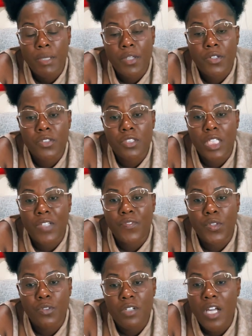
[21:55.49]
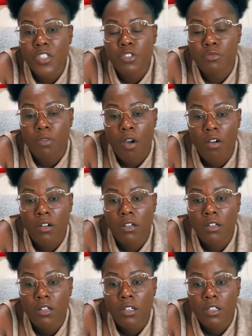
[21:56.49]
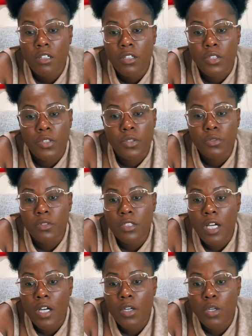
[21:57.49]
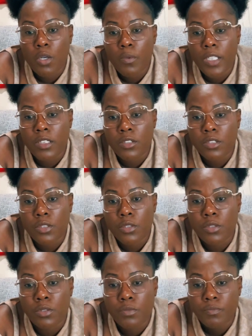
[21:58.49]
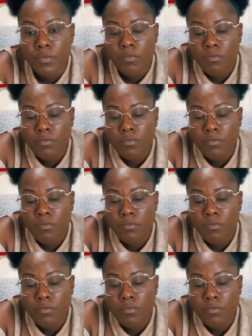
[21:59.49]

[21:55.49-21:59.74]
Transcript: Because if you're not strong, you're not going to,